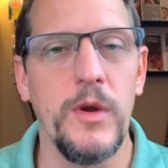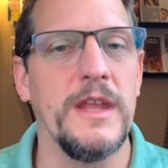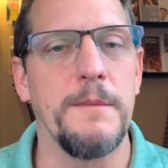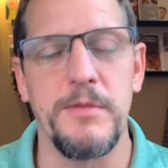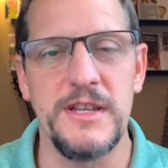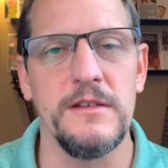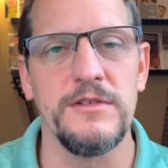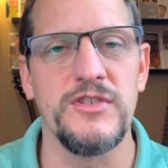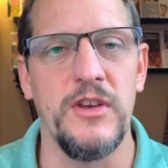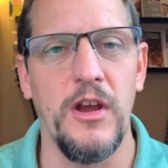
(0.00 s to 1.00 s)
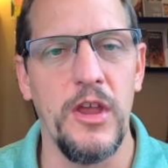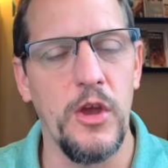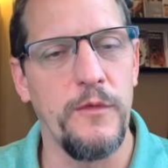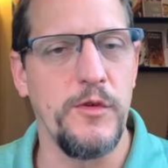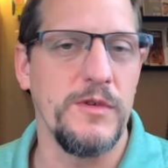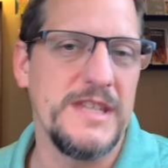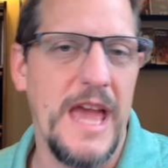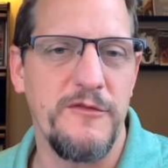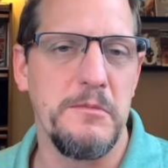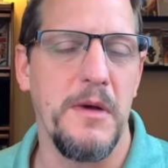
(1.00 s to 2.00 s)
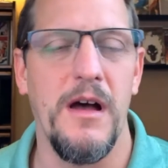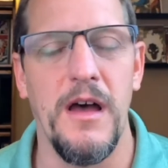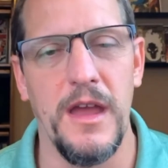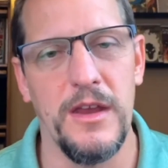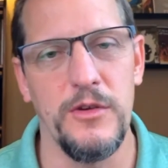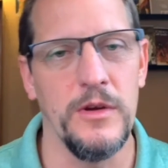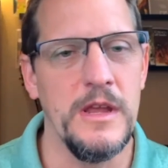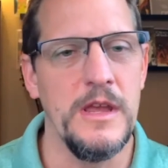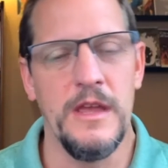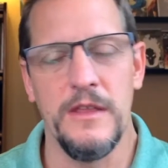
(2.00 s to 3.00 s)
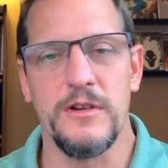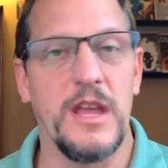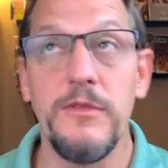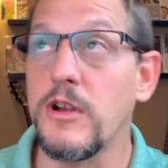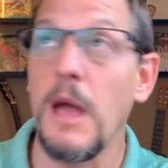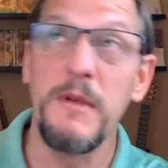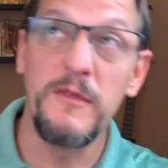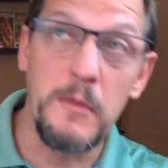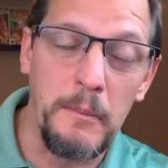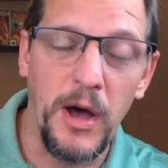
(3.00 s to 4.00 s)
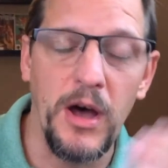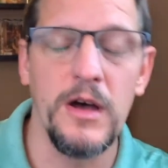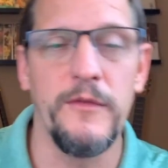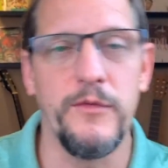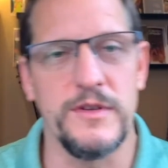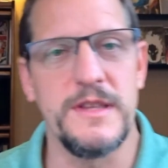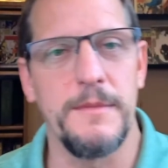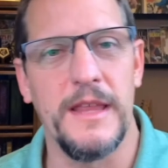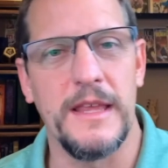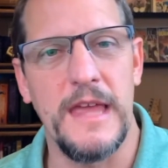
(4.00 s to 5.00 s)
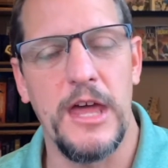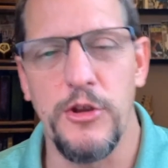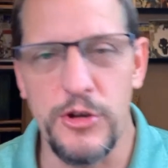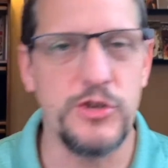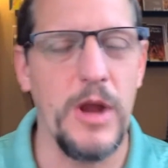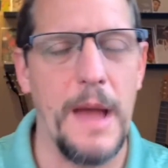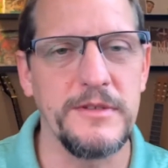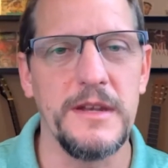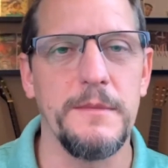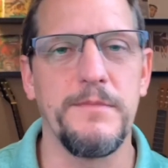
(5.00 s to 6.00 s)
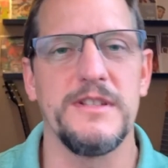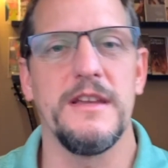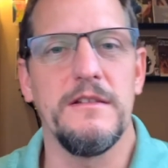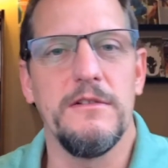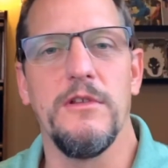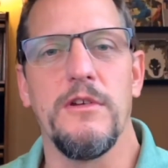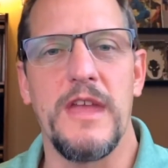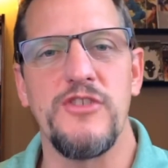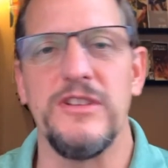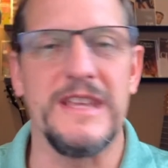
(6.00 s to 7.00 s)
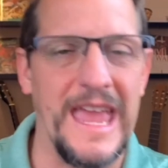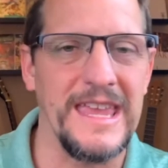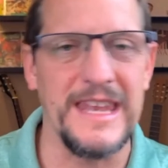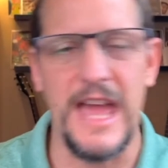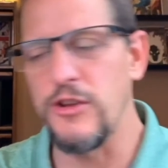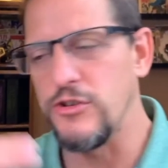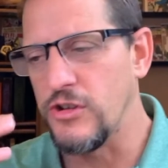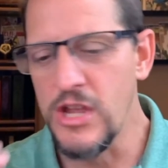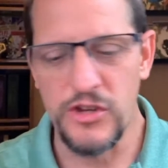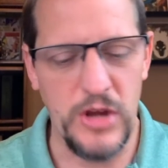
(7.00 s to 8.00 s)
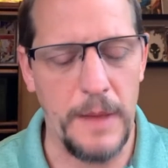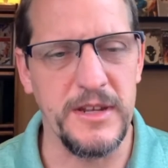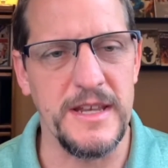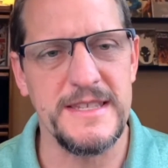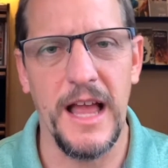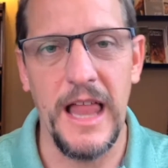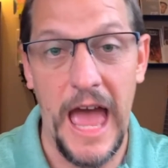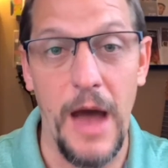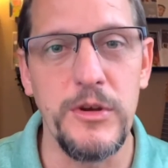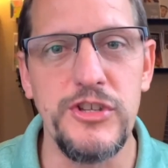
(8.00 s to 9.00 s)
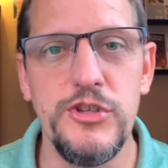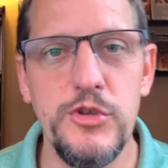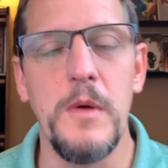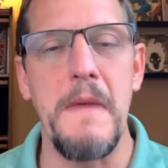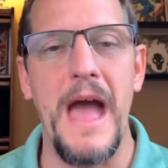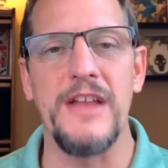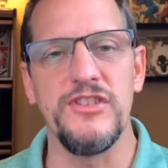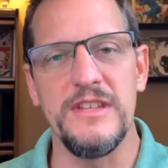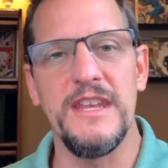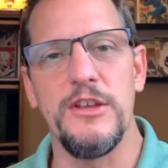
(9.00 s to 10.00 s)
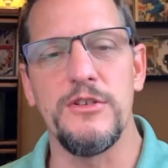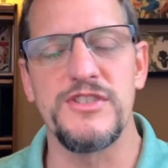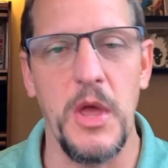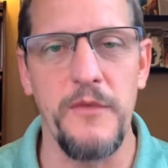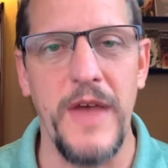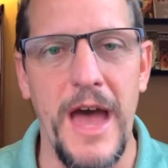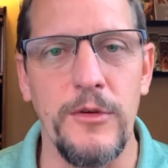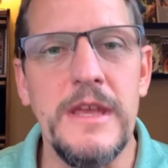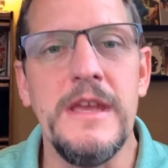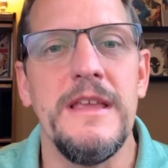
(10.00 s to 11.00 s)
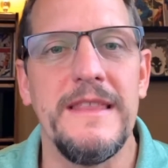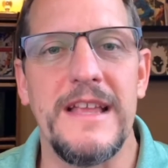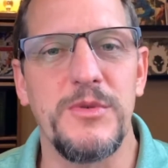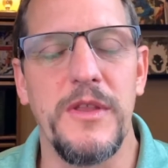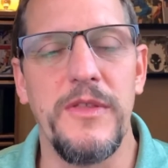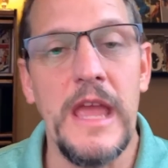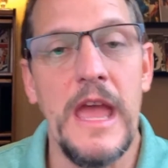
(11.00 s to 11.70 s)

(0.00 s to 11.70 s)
in a particular scenario if you were attacked from behind, or they're coming from above, or something like that, or you're trapped in a particular location, you can't get out, you're trapped in a cell. How would you imagine getting yourself out? That sort of thing.